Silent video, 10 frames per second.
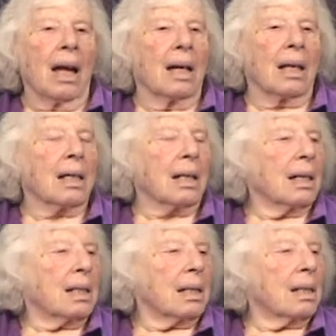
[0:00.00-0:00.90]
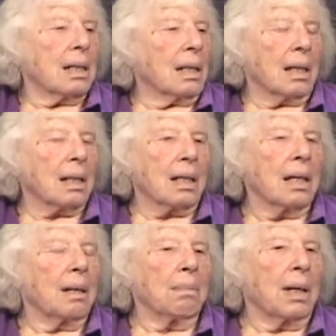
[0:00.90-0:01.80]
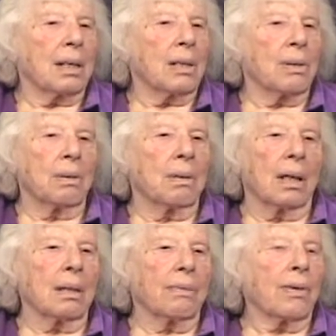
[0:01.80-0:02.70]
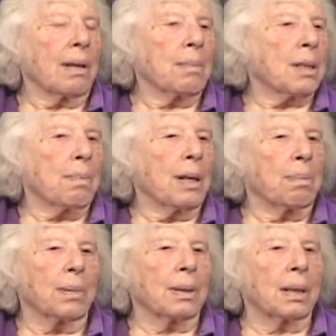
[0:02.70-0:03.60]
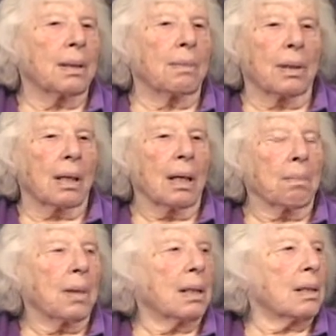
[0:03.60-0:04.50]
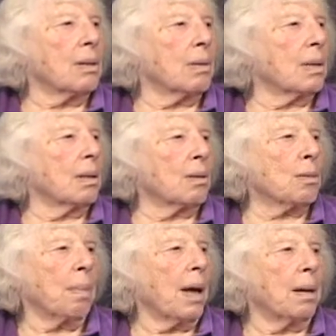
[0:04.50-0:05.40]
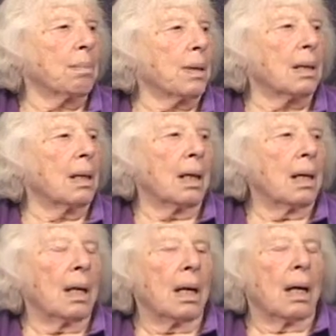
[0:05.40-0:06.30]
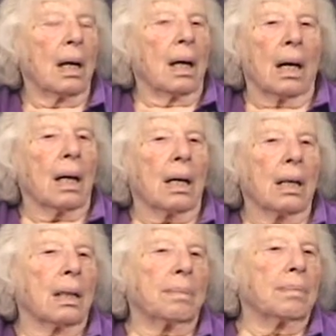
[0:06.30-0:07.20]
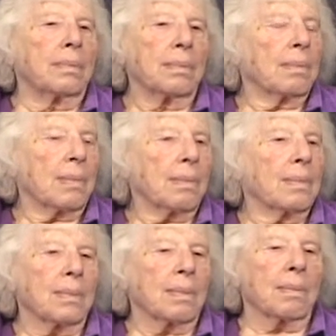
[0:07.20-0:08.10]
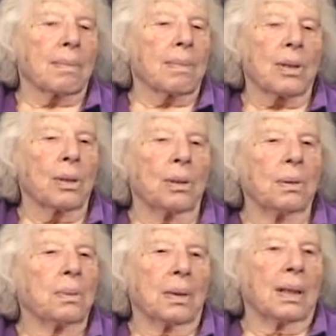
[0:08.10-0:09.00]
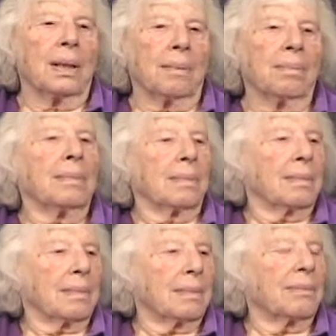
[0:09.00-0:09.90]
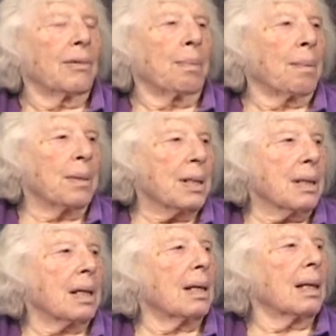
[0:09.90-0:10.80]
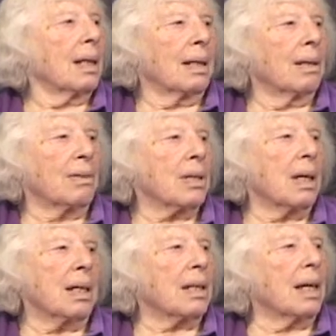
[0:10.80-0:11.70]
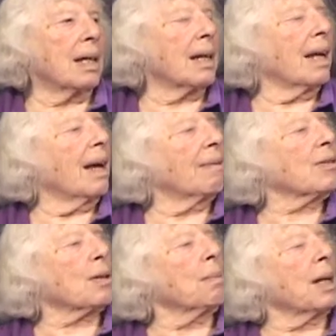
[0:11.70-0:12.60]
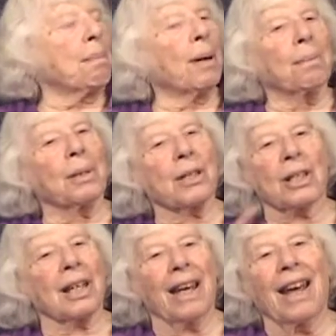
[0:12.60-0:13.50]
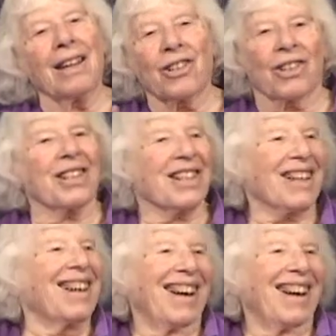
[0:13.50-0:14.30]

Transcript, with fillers: And I got to talk to him and to other famous people that would come into the newspaper uh, to um, for publicity. In those days, they didn't have so many publicity agents